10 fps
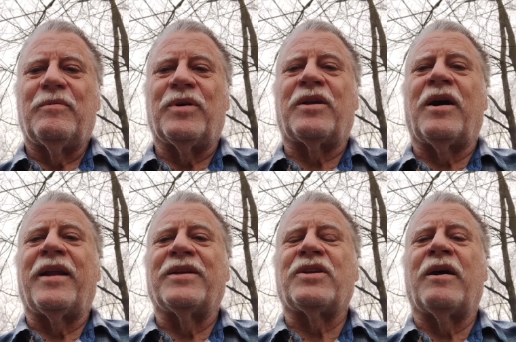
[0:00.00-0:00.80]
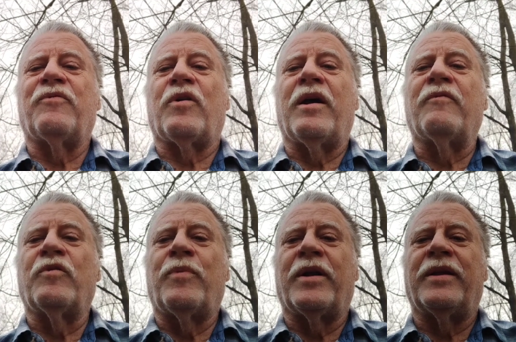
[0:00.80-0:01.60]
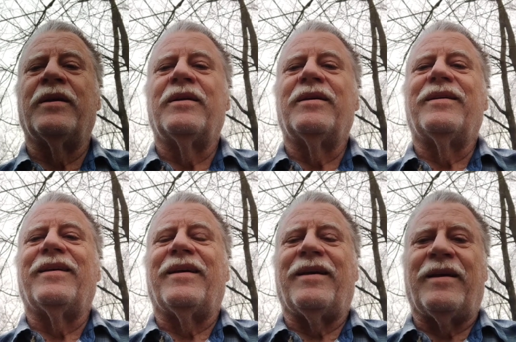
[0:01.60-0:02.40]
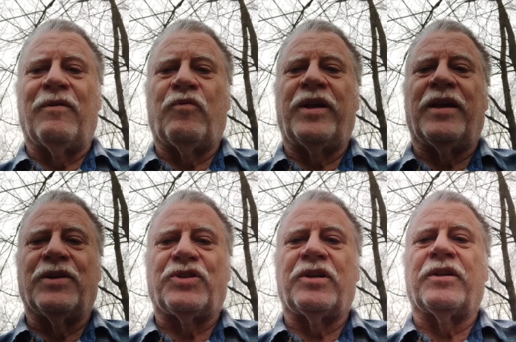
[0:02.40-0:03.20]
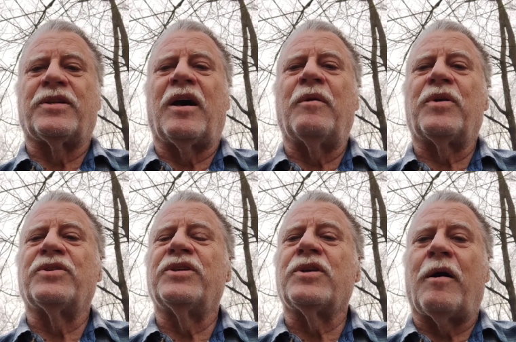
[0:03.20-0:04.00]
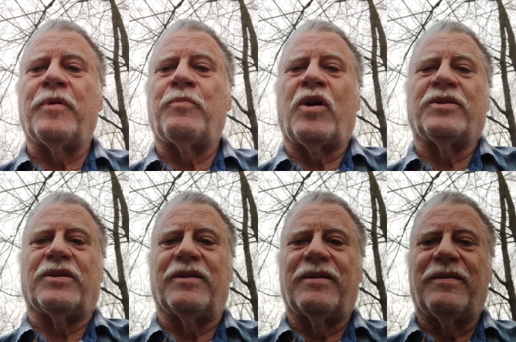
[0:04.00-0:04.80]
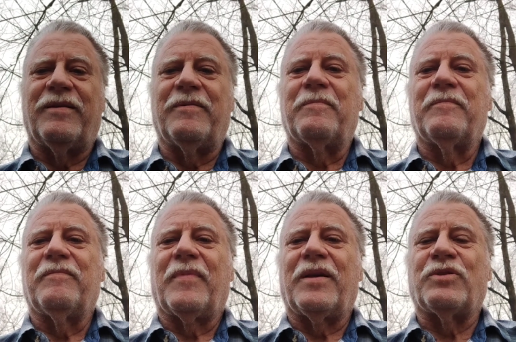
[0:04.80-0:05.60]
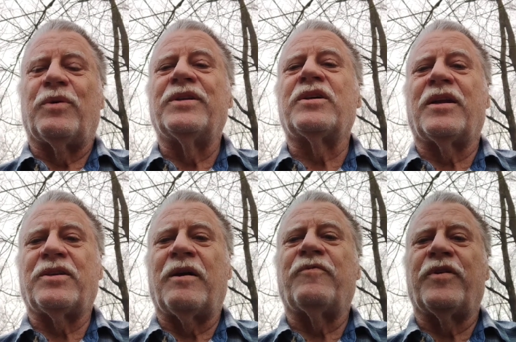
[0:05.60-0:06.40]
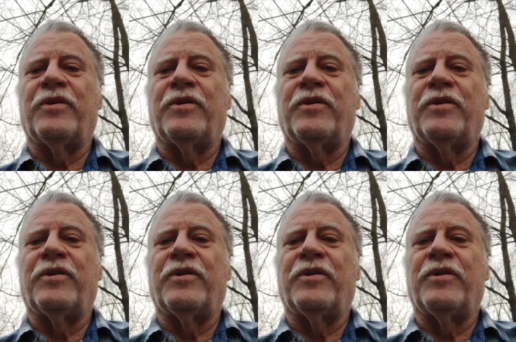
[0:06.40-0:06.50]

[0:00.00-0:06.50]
But God has time for everybody every instant of the time because He's omnipresent. So He's got time for